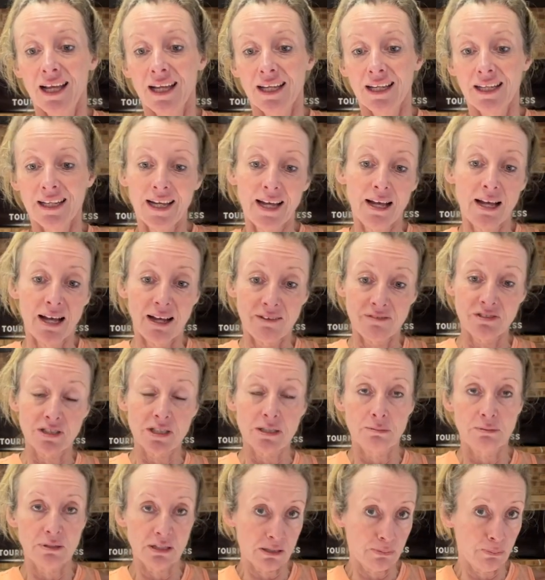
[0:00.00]
I've
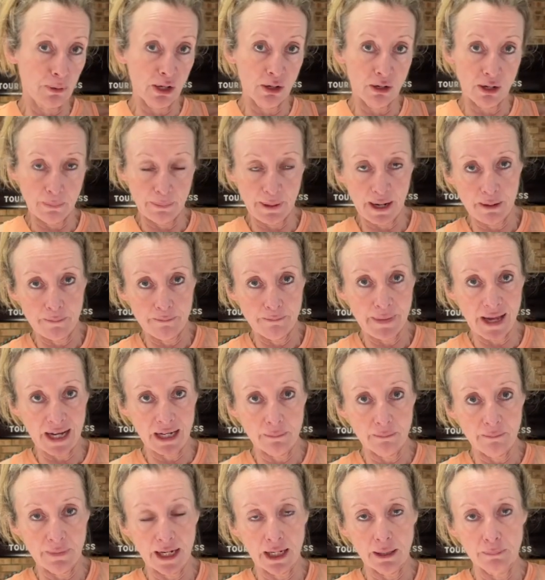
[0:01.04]
spoke about
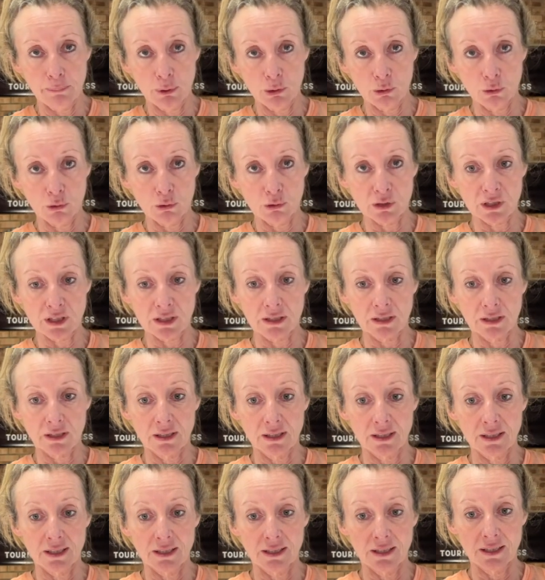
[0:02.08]
menopause
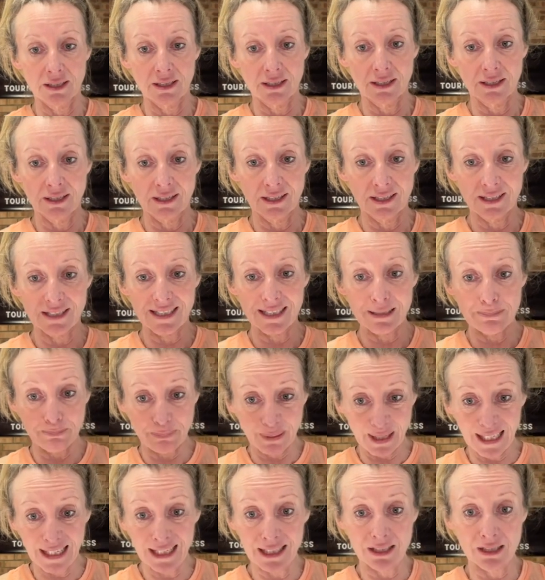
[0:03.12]

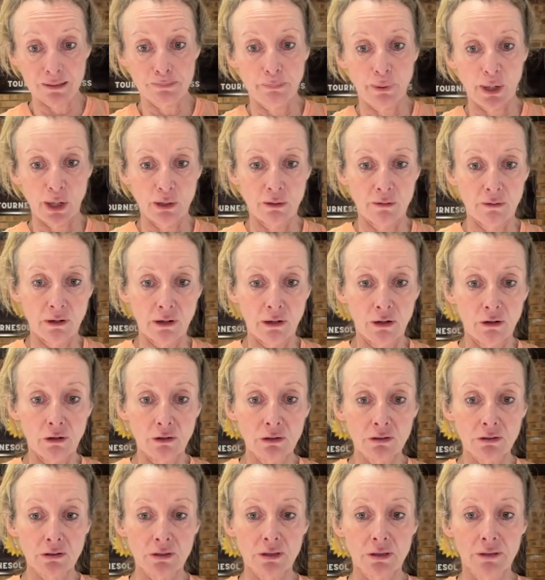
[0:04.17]
speeds bone
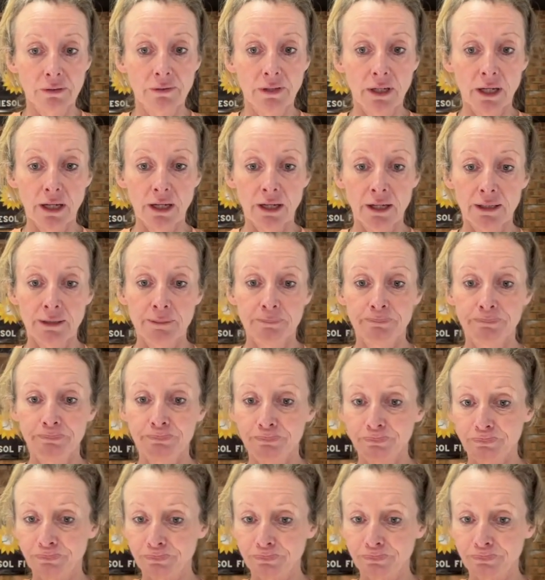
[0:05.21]
loss, and